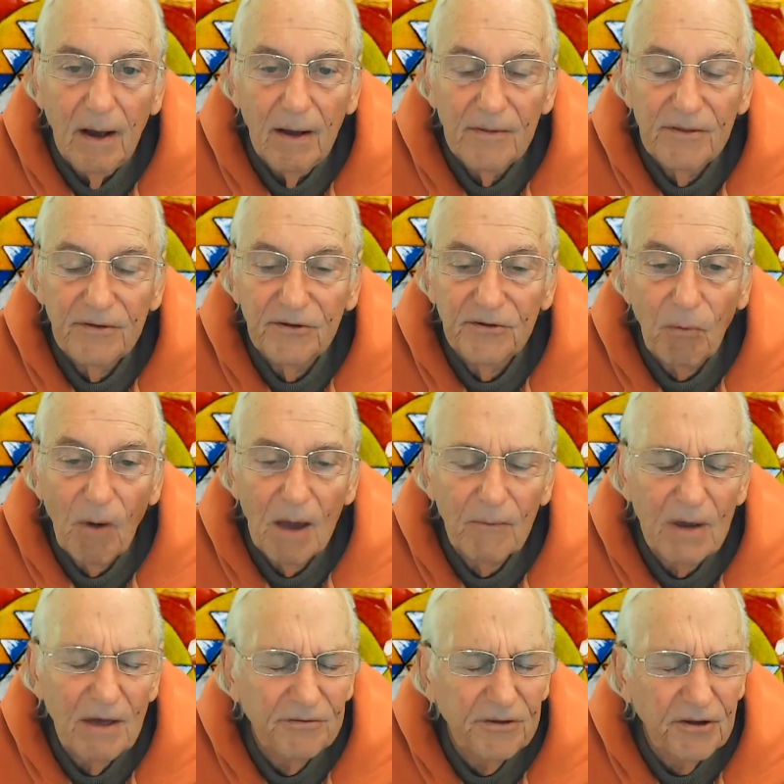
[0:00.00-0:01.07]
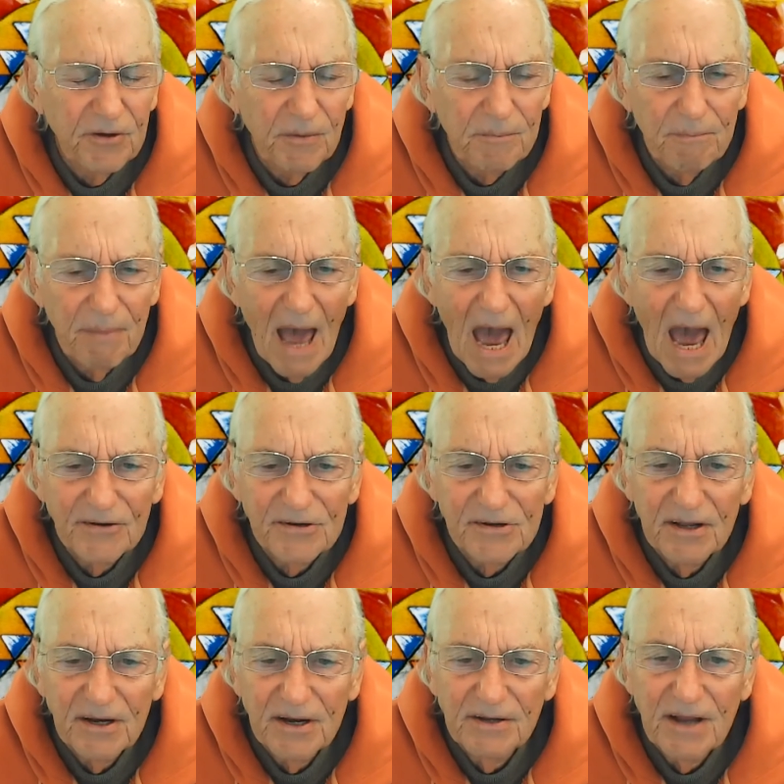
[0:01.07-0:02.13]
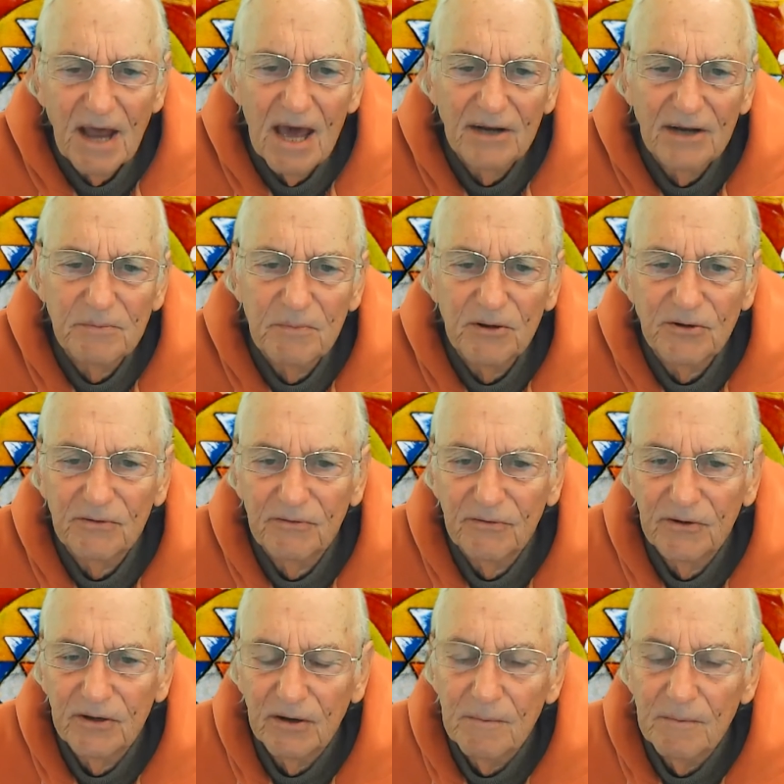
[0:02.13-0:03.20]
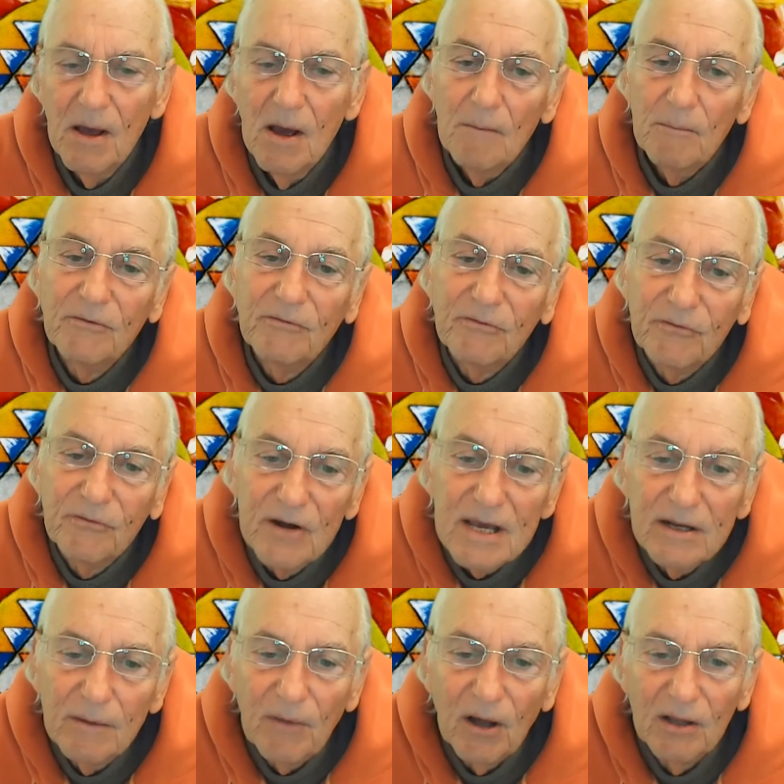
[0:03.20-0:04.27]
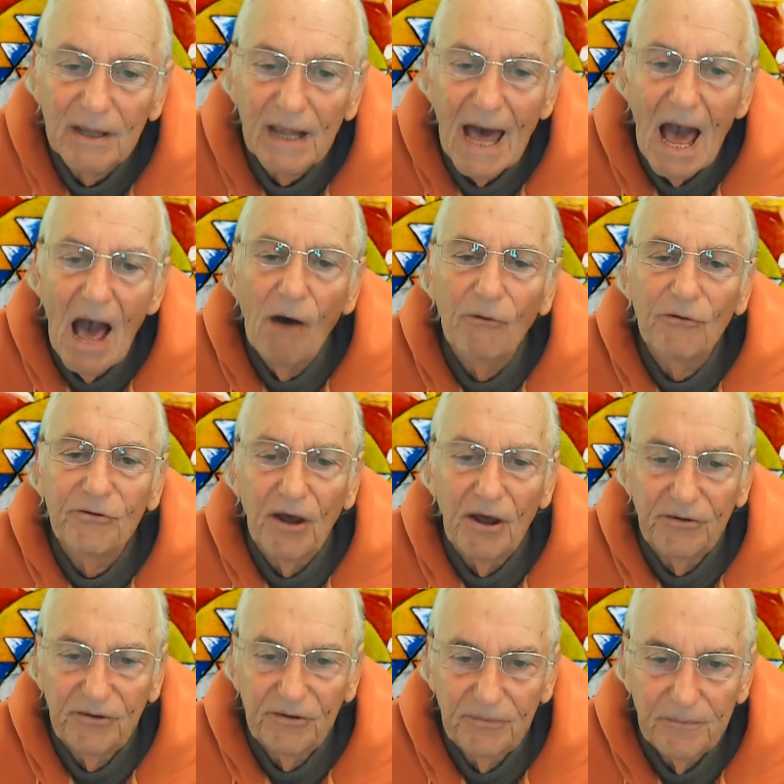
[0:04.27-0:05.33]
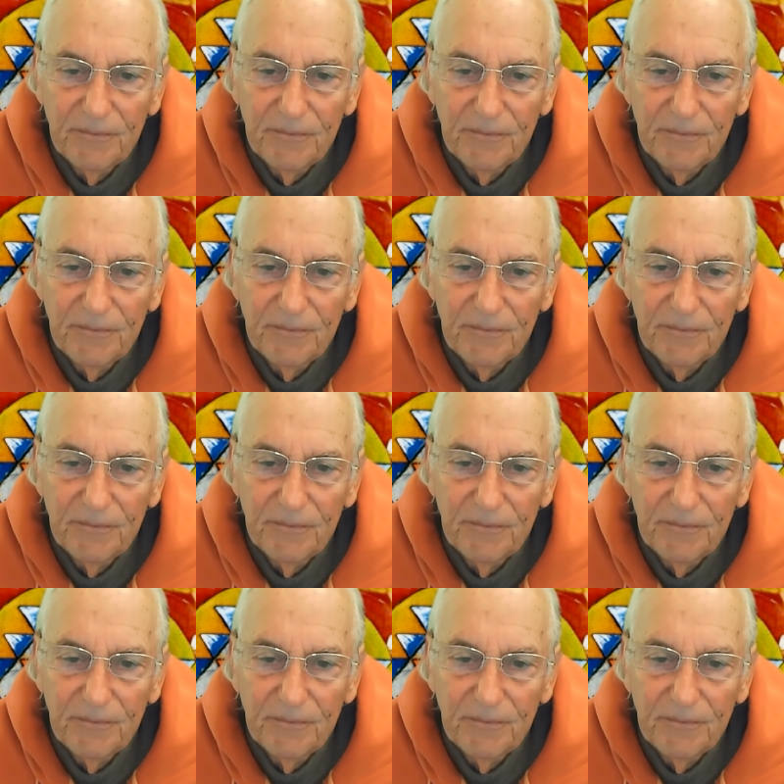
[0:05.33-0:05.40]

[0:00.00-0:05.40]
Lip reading: This is why we have such a passionate attachment to freedom. But freedom allows us